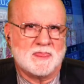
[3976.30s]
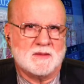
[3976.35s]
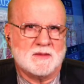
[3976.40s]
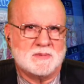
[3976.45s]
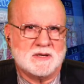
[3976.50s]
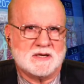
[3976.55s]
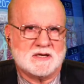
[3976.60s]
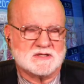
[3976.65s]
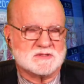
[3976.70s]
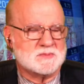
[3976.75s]

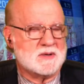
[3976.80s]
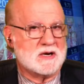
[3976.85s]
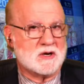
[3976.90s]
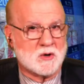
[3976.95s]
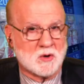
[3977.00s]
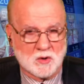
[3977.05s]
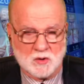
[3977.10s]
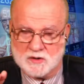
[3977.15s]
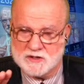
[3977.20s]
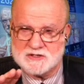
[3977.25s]
Because my
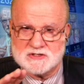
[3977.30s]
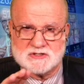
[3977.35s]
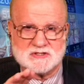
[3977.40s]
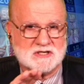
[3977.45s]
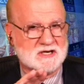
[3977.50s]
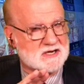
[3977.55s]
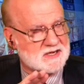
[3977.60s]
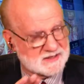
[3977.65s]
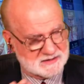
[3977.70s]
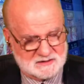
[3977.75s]
goal is
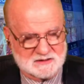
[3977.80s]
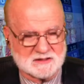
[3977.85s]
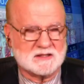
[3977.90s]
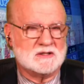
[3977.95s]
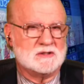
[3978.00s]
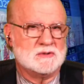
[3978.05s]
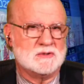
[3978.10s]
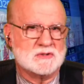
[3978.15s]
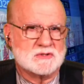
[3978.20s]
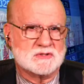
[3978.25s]
to cut the
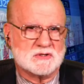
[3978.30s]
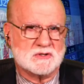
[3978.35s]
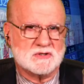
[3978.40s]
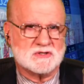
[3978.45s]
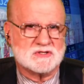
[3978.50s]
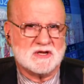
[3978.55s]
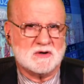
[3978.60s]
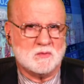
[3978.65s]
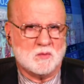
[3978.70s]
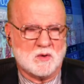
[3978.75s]

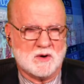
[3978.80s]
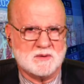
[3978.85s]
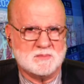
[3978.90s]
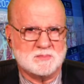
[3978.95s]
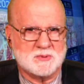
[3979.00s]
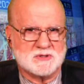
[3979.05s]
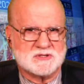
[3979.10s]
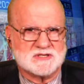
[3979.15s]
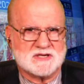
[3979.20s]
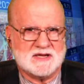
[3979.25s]
losers at
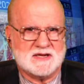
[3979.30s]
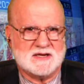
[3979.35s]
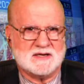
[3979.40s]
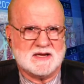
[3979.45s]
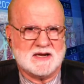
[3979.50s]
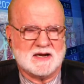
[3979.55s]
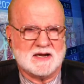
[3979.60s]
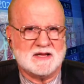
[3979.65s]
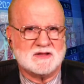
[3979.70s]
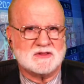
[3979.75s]
1%
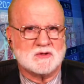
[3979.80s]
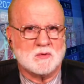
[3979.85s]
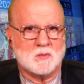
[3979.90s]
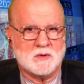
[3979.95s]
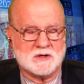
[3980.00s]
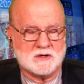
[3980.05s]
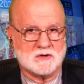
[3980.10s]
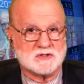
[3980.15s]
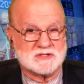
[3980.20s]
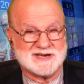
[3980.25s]
and let the
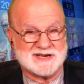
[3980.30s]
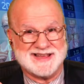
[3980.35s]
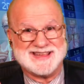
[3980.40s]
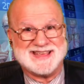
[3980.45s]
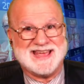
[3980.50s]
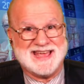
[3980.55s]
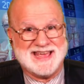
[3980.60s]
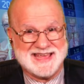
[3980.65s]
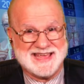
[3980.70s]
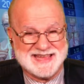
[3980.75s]
winners
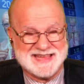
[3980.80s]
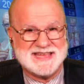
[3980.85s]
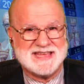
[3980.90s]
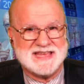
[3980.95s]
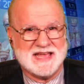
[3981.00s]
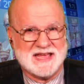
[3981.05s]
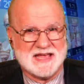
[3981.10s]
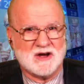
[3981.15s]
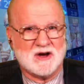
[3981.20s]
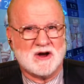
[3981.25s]
like
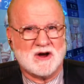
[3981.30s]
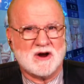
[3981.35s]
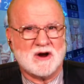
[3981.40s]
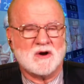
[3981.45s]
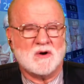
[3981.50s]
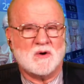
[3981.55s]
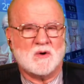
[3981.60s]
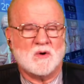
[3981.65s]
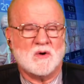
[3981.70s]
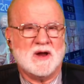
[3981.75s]

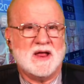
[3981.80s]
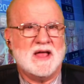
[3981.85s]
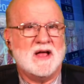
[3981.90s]
AEAR or